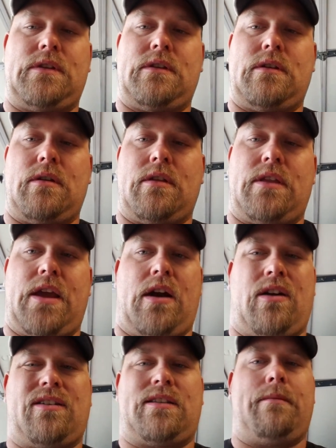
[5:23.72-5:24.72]
They
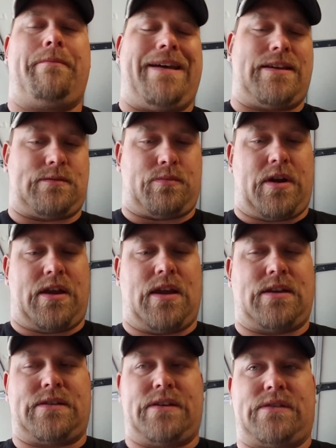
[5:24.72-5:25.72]
aren't the best braking
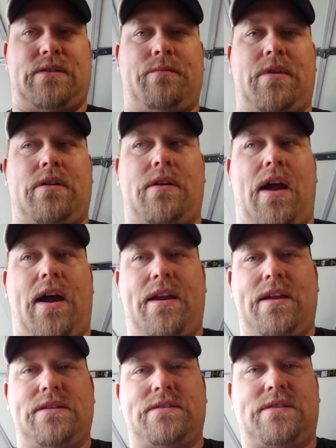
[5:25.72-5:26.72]
system. They're not
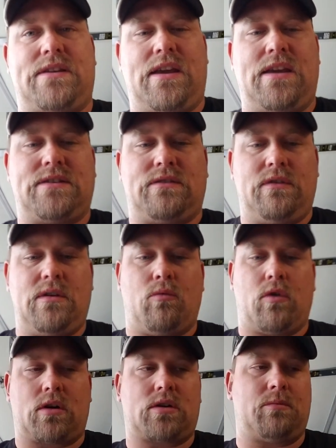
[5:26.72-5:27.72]
as easily
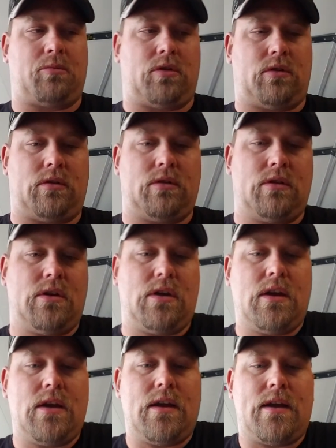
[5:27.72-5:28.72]
workable
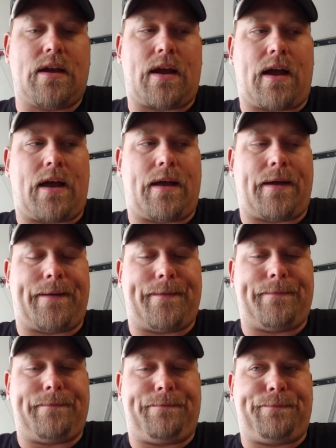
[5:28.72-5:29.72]

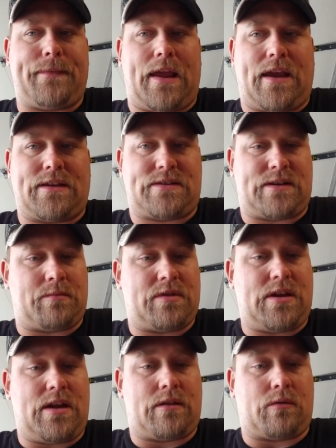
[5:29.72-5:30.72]
as some of the
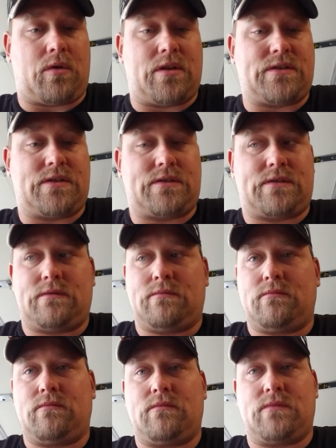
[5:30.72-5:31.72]
other ones,
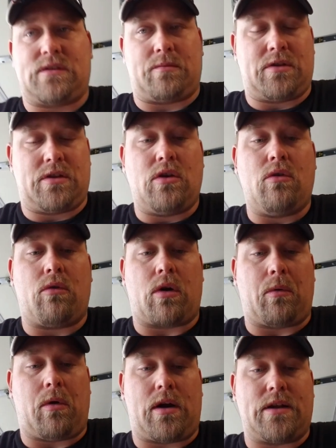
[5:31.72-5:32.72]
some of the newer
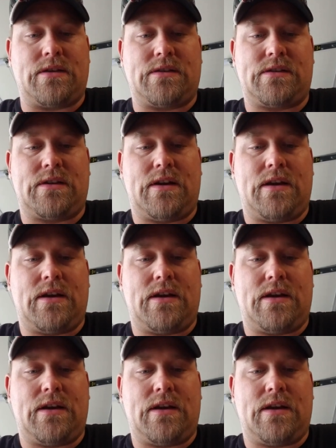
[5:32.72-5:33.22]
ones.